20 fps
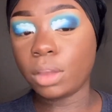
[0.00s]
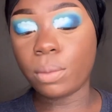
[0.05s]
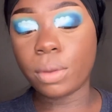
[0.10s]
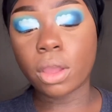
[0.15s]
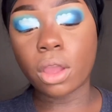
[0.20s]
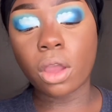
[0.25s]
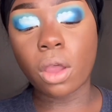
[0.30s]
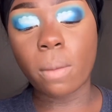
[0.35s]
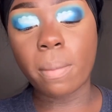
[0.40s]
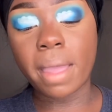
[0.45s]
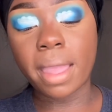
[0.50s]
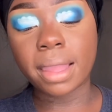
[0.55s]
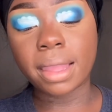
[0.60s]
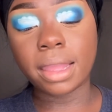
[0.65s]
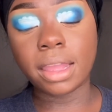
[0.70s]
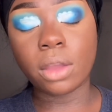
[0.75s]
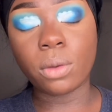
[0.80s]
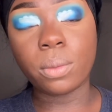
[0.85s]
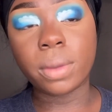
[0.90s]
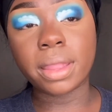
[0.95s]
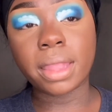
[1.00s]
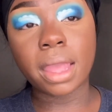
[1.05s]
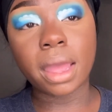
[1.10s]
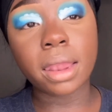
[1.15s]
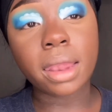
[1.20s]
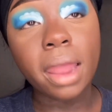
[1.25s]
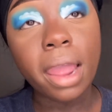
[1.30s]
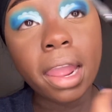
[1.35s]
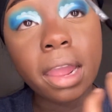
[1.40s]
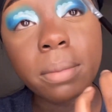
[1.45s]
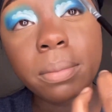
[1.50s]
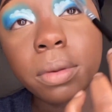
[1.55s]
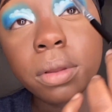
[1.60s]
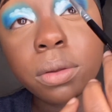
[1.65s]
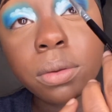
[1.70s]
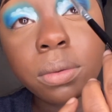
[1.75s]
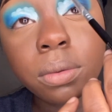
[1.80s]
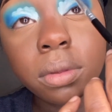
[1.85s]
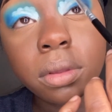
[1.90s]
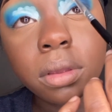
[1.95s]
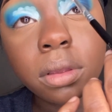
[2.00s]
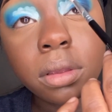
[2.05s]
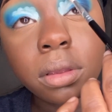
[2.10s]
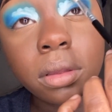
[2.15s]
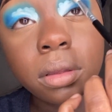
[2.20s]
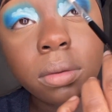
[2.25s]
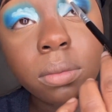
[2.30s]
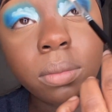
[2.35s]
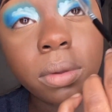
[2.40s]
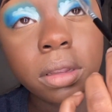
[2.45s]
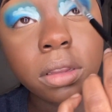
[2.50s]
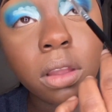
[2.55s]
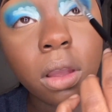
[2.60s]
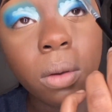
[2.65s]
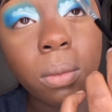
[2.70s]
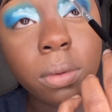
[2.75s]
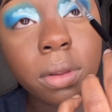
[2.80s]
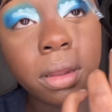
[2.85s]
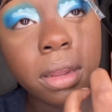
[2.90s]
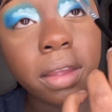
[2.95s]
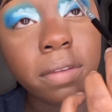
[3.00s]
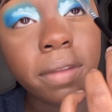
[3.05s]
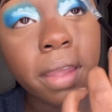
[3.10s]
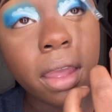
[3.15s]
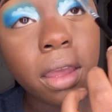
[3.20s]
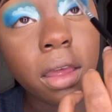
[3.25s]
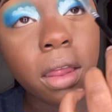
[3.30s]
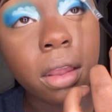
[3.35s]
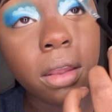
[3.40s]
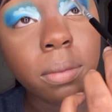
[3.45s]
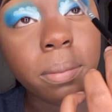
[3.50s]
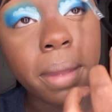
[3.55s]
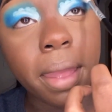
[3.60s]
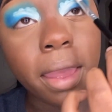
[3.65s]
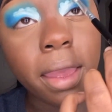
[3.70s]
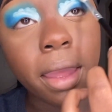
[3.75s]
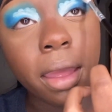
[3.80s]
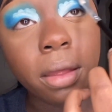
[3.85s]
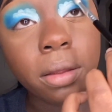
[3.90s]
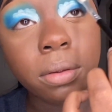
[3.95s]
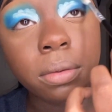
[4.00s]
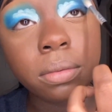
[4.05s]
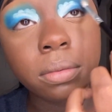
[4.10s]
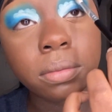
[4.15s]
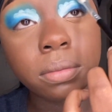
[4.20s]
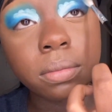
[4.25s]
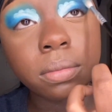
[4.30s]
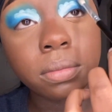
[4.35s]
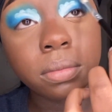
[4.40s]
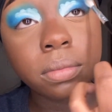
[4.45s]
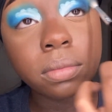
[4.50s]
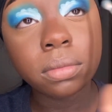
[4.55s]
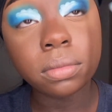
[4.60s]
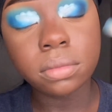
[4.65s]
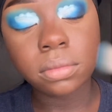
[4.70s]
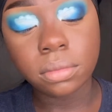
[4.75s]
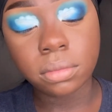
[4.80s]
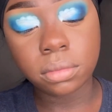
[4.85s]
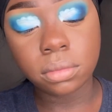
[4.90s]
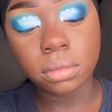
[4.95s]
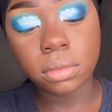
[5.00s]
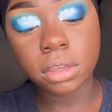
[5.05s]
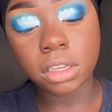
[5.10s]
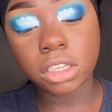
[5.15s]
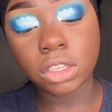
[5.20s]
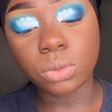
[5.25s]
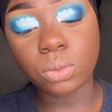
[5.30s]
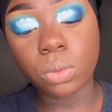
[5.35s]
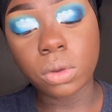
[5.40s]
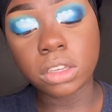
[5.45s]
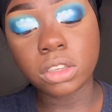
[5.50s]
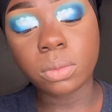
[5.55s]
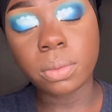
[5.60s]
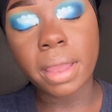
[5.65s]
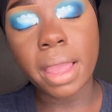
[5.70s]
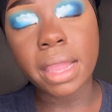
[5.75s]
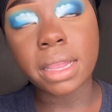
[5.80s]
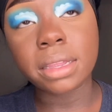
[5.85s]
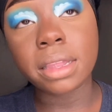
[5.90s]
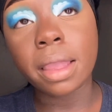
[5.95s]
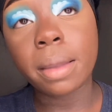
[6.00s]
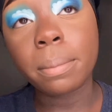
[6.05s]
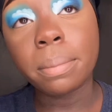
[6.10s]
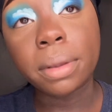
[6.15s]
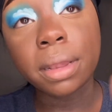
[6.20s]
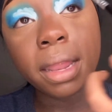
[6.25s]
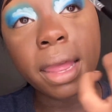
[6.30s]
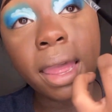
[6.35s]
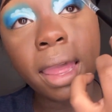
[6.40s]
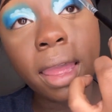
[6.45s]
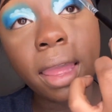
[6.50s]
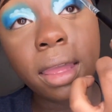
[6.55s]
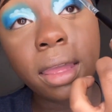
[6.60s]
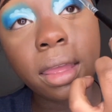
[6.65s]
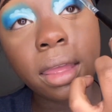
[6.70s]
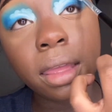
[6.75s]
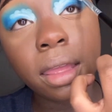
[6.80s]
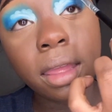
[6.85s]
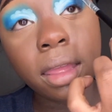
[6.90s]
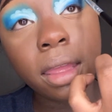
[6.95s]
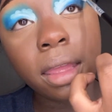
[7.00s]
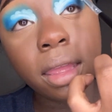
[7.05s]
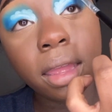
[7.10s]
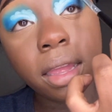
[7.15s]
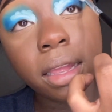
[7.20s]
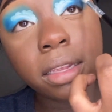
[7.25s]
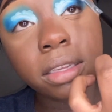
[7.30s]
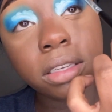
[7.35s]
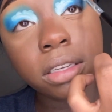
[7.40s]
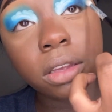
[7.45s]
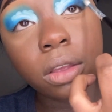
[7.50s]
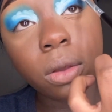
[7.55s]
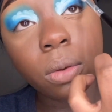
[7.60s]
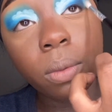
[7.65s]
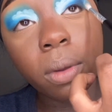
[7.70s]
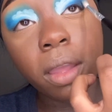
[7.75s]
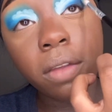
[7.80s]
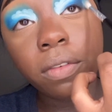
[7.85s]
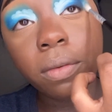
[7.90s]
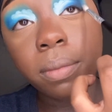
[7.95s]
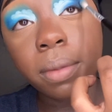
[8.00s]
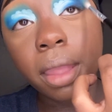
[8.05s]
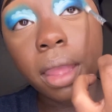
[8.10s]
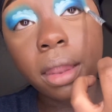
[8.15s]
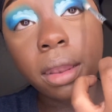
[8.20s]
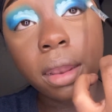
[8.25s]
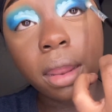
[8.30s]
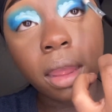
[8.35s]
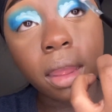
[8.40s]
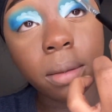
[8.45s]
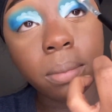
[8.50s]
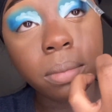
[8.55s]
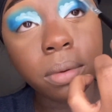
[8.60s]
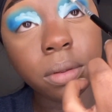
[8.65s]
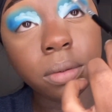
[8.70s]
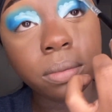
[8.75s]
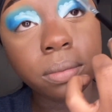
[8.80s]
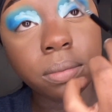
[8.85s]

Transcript: we're gonna go back in with that light blue. We don't want to leave that color back out, because once we added that black, it took away from that light blue.